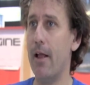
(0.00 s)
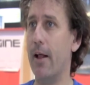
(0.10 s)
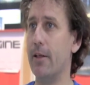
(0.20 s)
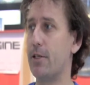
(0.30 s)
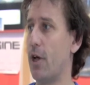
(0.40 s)

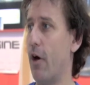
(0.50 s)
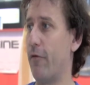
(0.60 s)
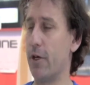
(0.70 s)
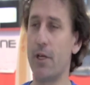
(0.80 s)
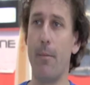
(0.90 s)
And so,
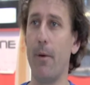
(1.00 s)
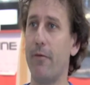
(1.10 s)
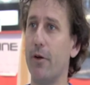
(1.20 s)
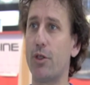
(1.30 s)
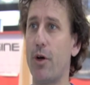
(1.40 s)
for example,
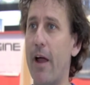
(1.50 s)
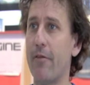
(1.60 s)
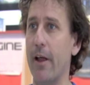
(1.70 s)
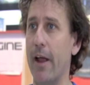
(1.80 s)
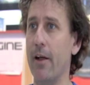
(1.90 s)
if you're
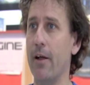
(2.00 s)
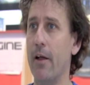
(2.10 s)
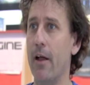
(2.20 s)
traveling,